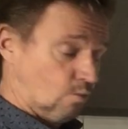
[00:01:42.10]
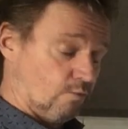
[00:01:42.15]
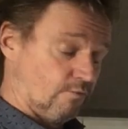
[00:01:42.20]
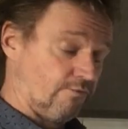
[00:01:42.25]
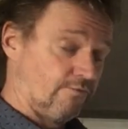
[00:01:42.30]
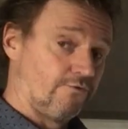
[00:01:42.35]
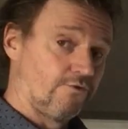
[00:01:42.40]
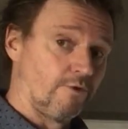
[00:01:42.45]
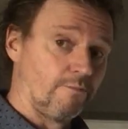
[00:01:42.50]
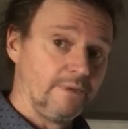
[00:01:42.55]

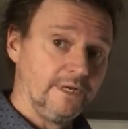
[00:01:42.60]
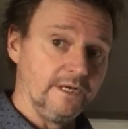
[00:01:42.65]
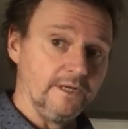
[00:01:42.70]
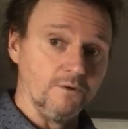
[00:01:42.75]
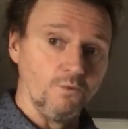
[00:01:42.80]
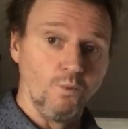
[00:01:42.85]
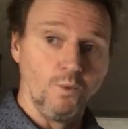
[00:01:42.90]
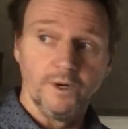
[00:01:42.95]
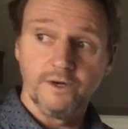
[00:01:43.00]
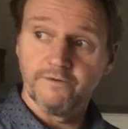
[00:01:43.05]
for
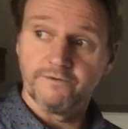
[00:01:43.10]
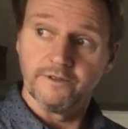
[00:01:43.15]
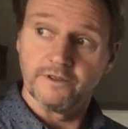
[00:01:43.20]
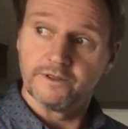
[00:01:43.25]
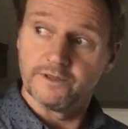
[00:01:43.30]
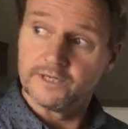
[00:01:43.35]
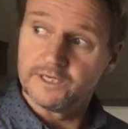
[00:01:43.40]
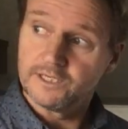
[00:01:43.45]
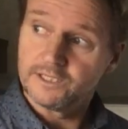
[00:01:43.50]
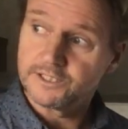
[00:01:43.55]
me, one of the
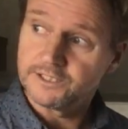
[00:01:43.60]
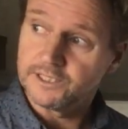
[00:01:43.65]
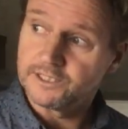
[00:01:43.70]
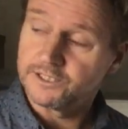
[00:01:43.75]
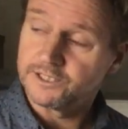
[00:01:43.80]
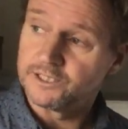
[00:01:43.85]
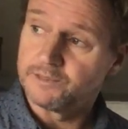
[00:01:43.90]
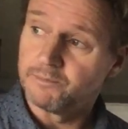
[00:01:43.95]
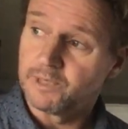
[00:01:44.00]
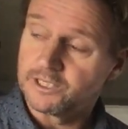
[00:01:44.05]
things
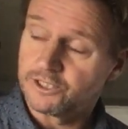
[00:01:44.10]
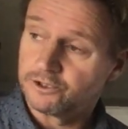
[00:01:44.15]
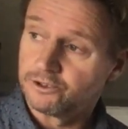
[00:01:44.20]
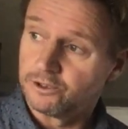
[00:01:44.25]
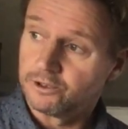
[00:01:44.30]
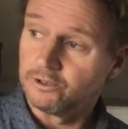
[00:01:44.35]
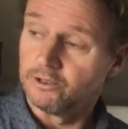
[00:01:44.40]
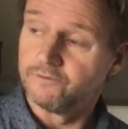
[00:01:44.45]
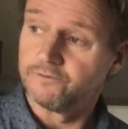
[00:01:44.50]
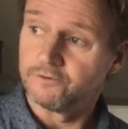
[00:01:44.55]
that's in my
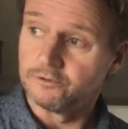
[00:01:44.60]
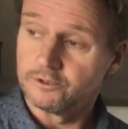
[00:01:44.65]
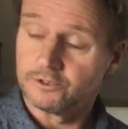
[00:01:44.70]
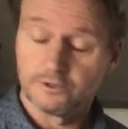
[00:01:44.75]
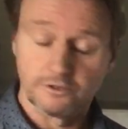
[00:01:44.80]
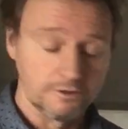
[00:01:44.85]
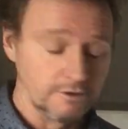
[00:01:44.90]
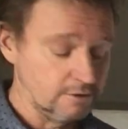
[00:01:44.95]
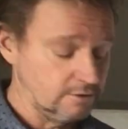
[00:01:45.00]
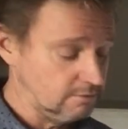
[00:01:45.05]
circle of
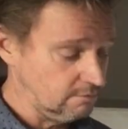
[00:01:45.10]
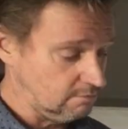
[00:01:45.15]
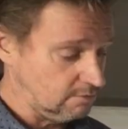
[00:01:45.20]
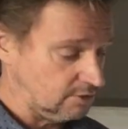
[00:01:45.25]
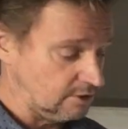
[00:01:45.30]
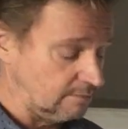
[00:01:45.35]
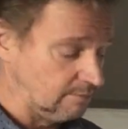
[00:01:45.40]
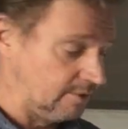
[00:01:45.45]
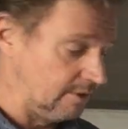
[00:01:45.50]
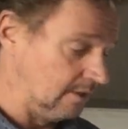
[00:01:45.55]
concern,
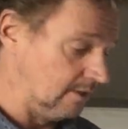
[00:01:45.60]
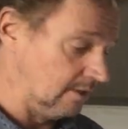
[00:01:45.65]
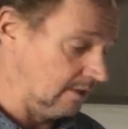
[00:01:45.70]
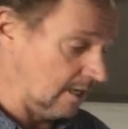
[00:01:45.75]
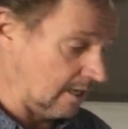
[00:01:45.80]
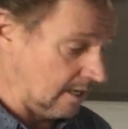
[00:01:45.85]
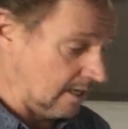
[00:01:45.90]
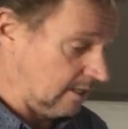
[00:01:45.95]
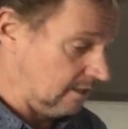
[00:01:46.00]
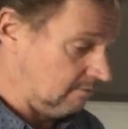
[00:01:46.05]
something
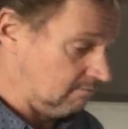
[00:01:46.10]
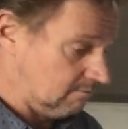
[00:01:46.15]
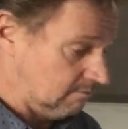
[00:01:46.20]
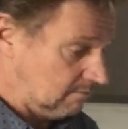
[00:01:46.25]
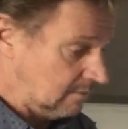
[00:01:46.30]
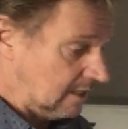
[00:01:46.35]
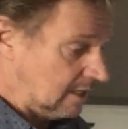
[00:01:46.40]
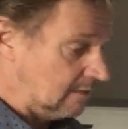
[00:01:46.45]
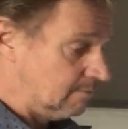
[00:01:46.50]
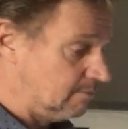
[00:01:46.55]

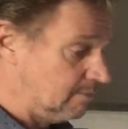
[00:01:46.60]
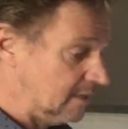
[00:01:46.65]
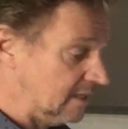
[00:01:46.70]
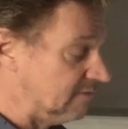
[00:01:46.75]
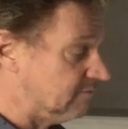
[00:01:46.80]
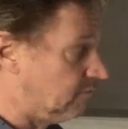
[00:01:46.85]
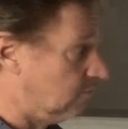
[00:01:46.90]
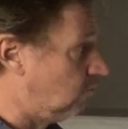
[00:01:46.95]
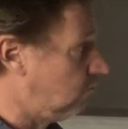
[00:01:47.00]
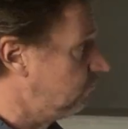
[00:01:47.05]
I'm
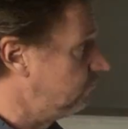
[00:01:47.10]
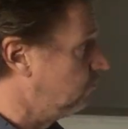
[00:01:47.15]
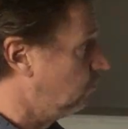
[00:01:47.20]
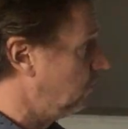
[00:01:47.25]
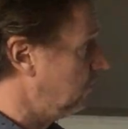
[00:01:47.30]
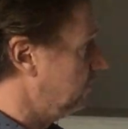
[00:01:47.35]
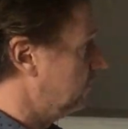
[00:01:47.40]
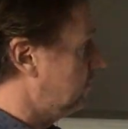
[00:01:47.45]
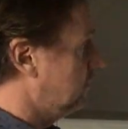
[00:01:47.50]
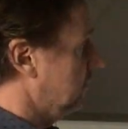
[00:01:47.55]
involved
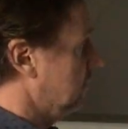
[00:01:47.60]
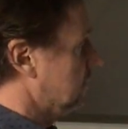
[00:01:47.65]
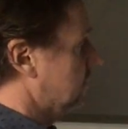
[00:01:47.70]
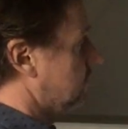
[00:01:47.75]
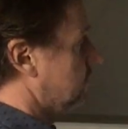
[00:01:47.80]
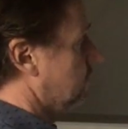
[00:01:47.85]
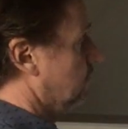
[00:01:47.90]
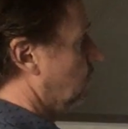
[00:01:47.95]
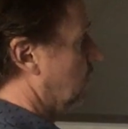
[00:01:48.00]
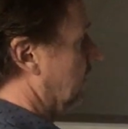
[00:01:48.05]
with, is
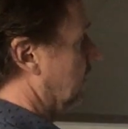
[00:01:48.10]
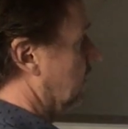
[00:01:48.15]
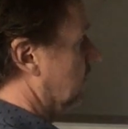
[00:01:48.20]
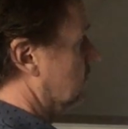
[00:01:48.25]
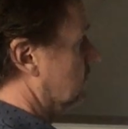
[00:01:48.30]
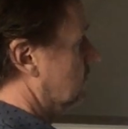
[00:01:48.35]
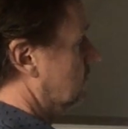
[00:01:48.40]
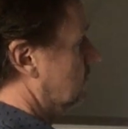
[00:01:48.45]
the weather.